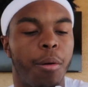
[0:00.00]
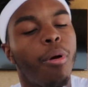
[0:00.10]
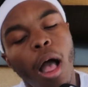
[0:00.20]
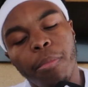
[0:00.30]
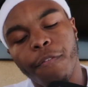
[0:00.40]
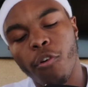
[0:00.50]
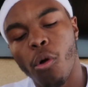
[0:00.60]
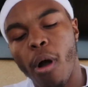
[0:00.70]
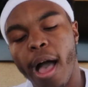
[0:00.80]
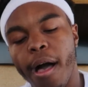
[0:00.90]
probably for a
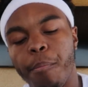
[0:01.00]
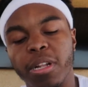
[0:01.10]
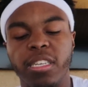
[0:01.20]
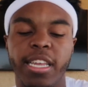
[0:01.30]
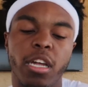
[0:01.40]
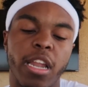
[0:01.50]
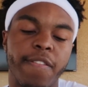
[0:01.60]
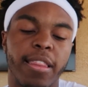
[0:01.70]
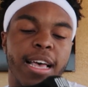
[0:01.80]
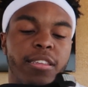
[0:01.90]
while, but still,
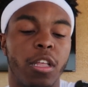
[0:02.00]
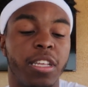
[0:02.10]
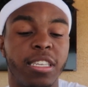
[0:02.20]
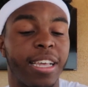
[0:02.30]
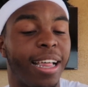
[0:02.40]
nonetheless though, this is a